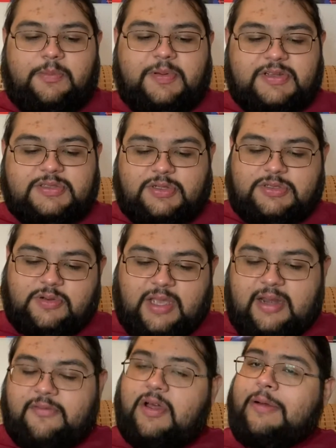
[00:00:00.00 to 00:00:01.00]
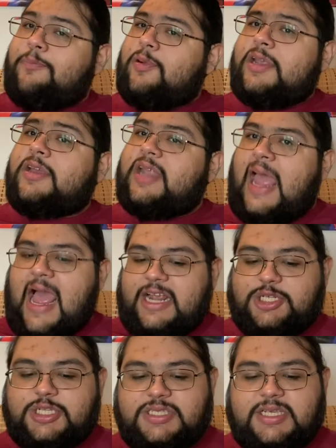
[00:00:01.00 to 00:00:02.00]
but there's also kind of pretty good
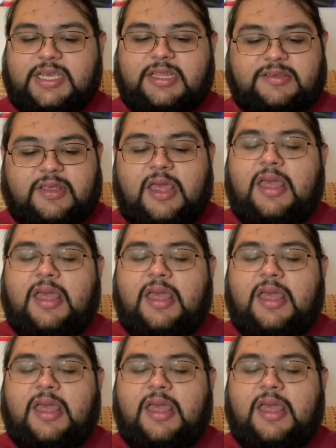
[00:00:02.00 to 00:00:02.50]
action scenes